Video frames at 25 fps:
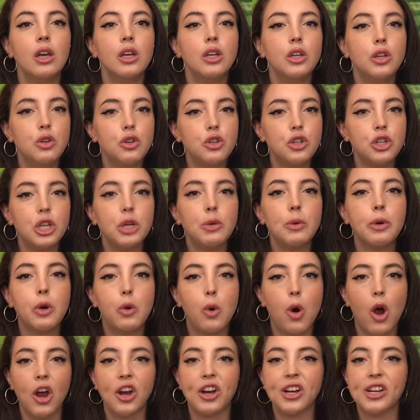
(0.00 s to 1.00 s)
Usually
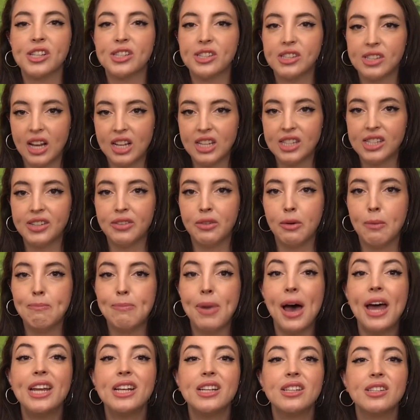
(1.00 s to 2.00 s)
requiring extensive
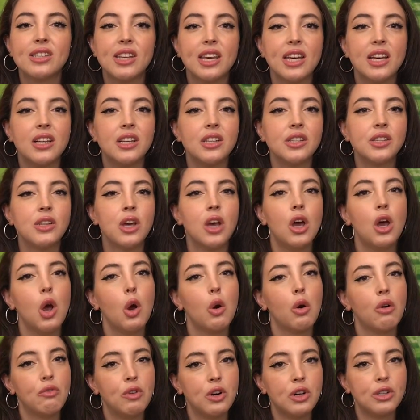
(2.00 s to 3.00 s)
embedding skills,
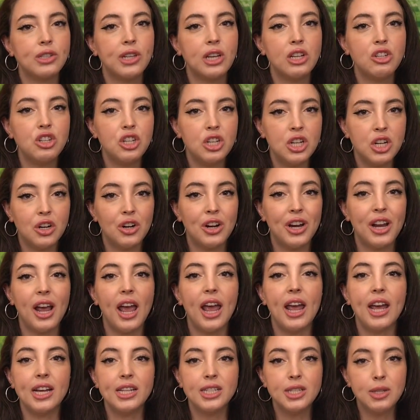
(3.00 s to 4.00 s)
reverse engineering,
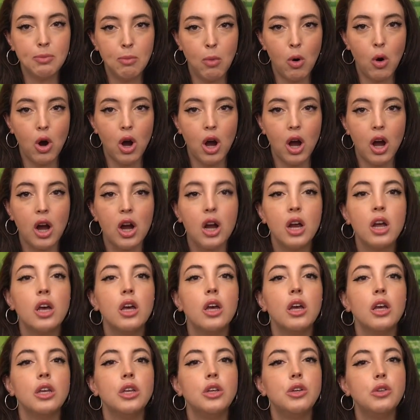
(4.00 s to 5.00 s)
and more,
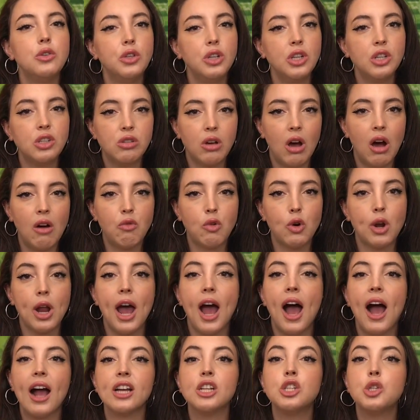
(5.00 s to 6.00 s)
using software to
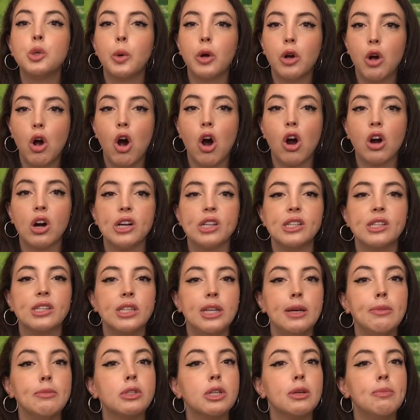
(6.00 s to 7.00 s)
hack into a car is
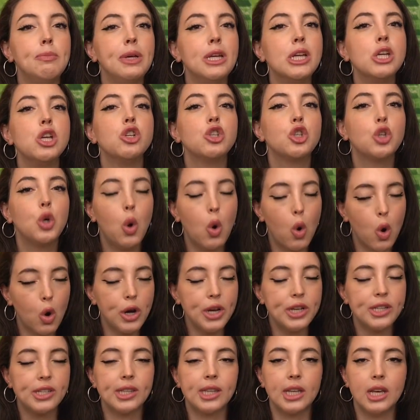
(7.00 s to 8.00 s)
deemed to be
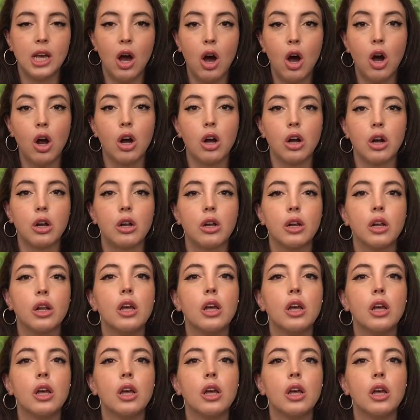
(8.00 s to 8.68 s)
notoriously hard.